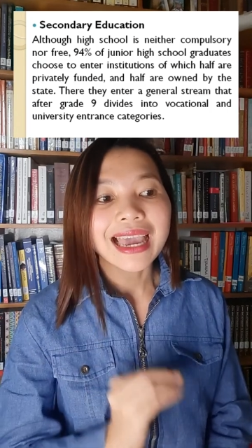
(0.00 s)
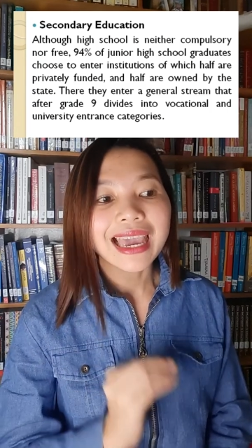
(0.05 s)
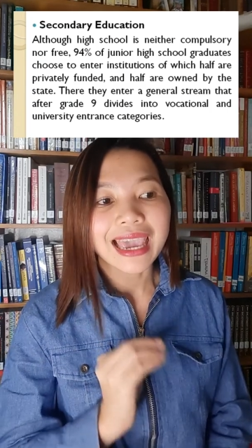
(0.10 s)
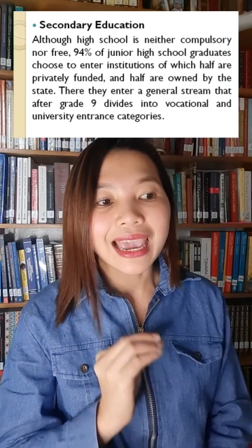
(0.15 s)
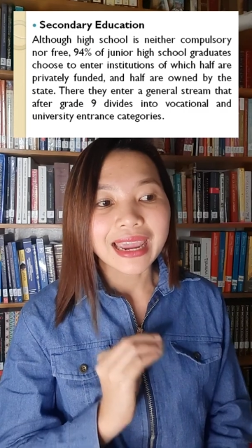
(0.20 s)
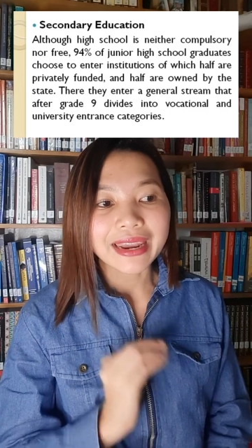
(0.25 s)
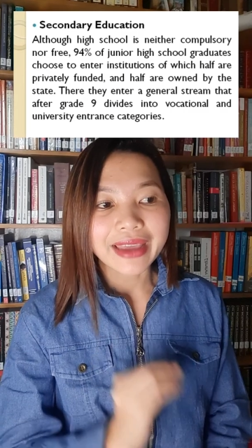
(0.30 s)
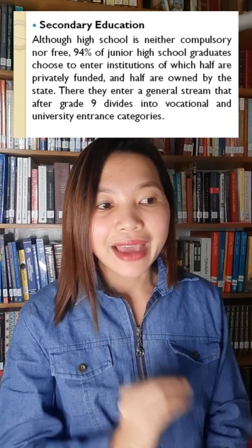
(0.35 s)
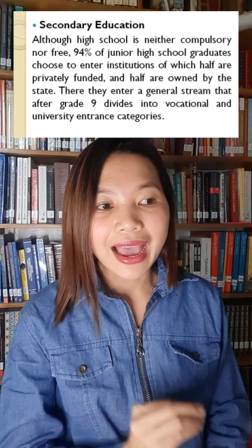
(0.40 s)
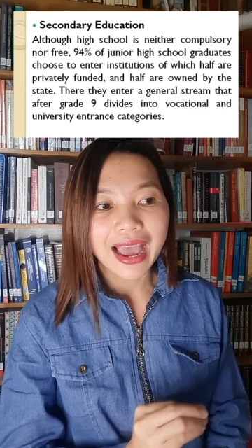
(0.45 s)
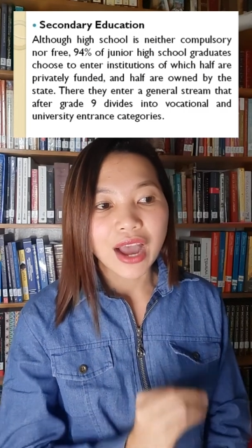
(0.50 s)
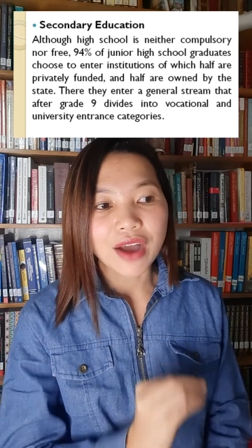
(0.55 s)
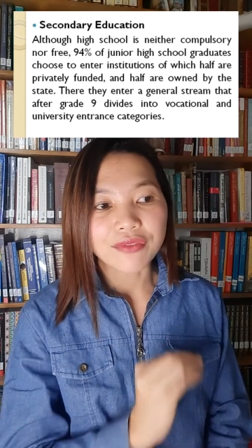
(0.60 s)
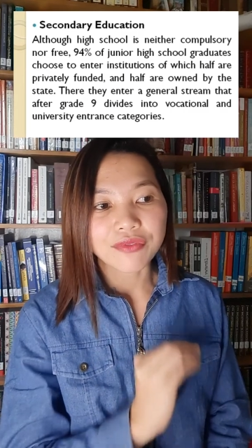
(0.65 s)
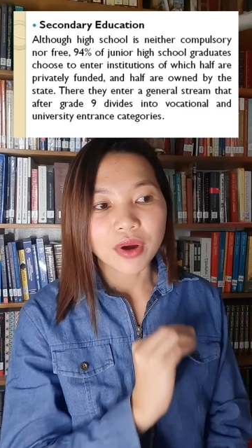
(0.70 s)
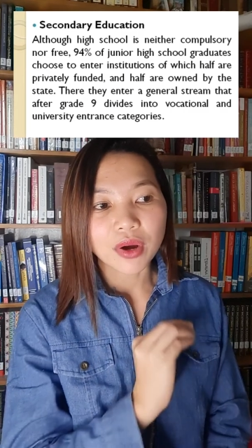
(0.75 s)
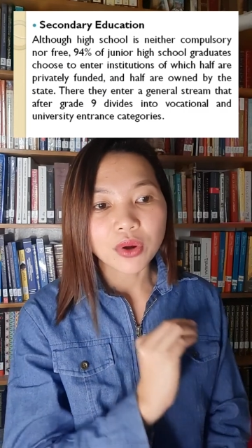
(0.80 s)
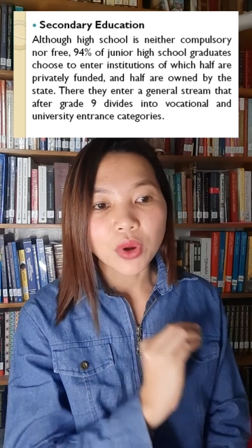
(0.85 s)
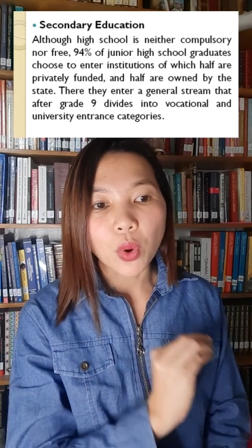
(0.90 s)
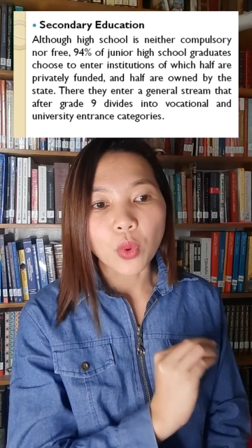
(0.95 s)
and half
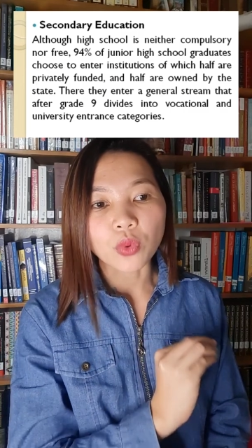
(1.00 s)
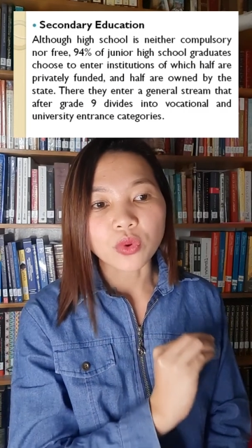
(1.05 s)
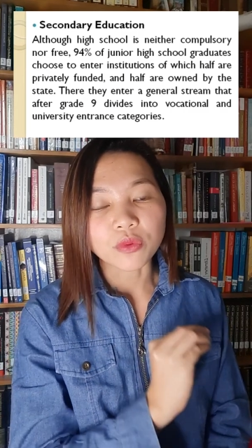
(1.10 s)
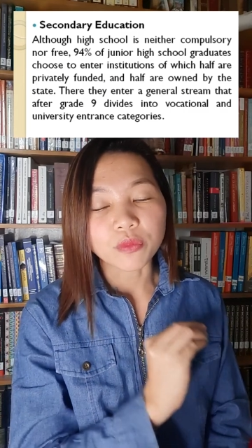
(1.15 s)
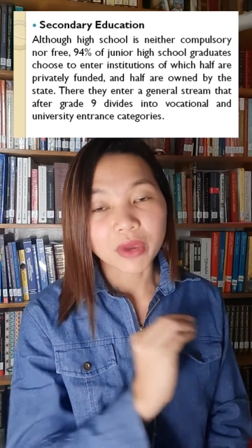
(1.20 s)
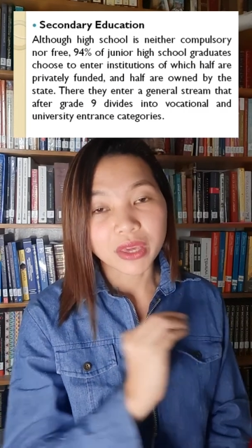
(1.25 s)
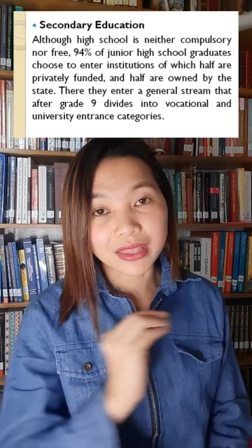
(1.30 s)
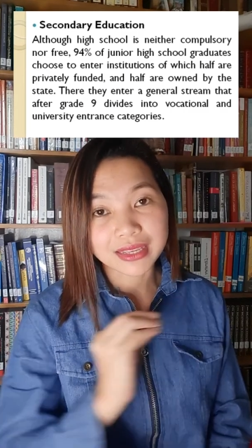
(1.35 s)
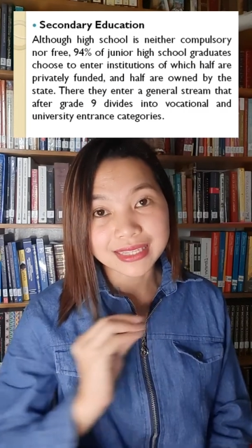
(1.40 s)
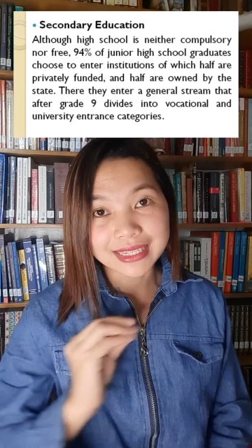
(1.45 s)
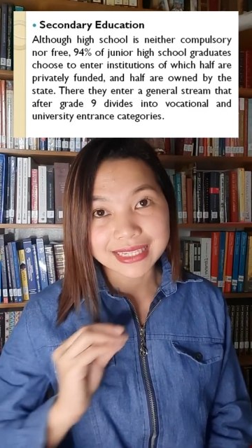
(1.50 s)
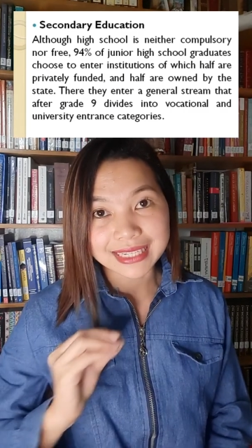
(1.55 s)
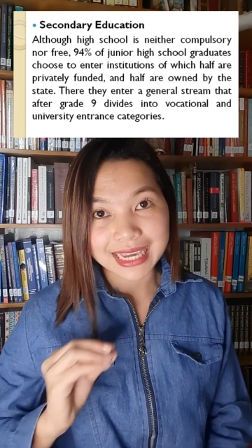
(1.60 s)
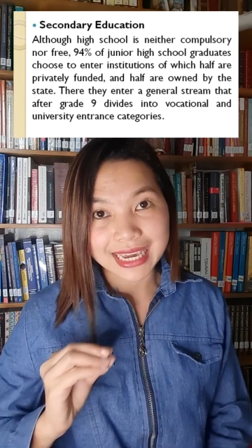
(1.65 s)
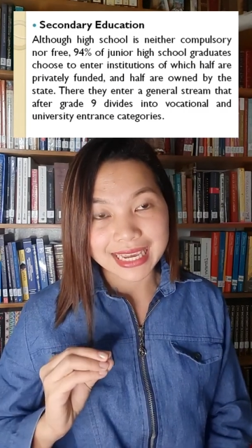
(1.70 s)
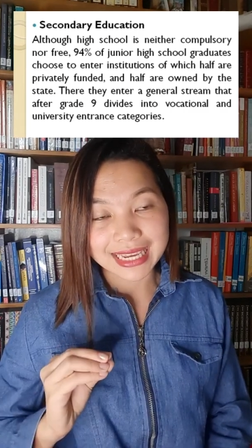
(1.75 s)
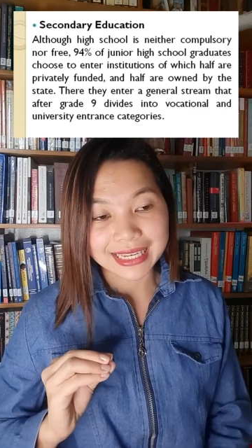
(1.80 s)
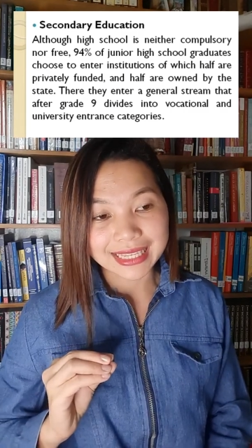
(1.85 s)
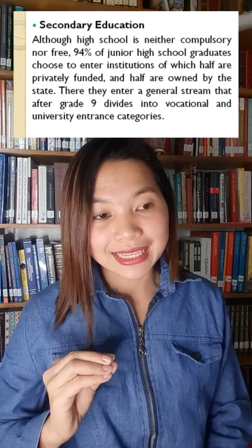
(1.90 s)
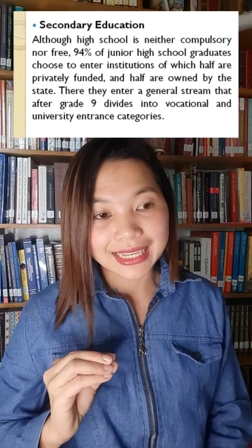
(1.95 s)
are owned by the
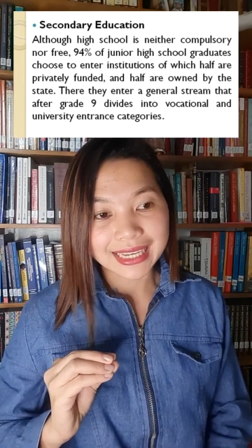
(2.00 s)
state.